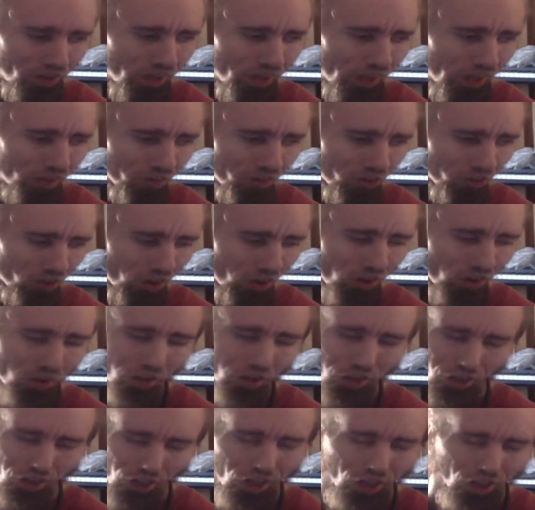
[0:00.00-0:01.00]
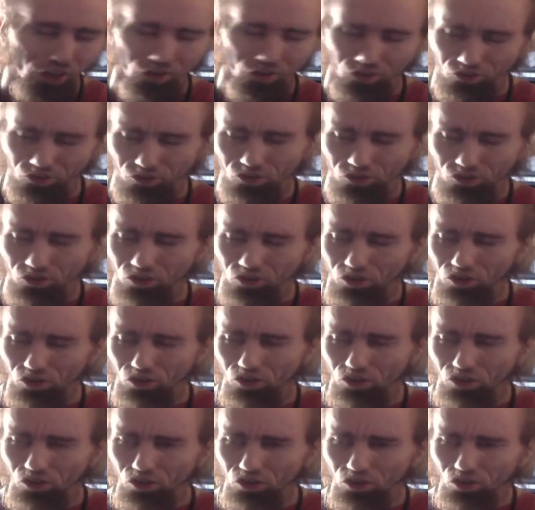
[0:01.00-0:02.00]
that suck? Yes.
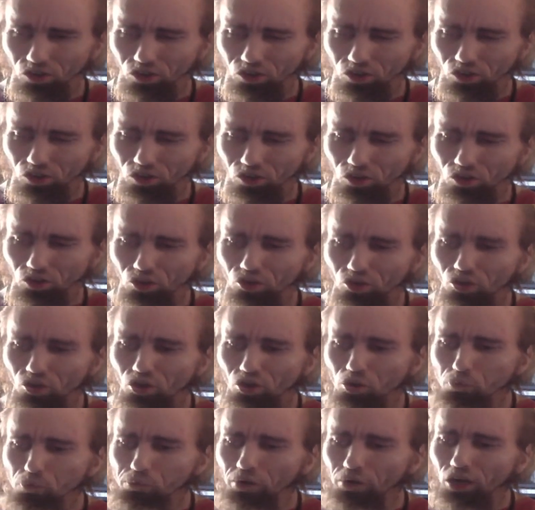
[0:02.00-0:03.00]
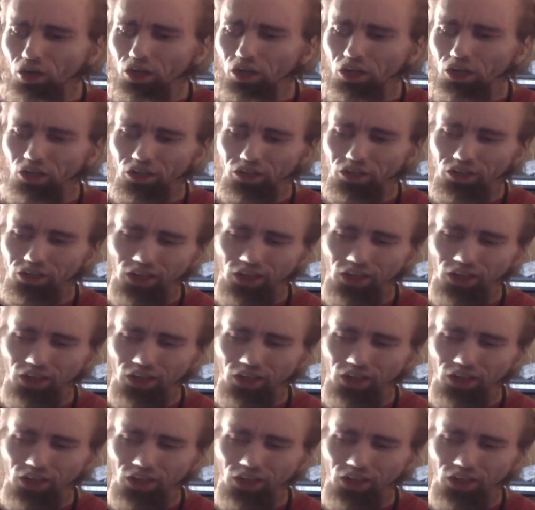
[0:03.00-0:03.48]
But in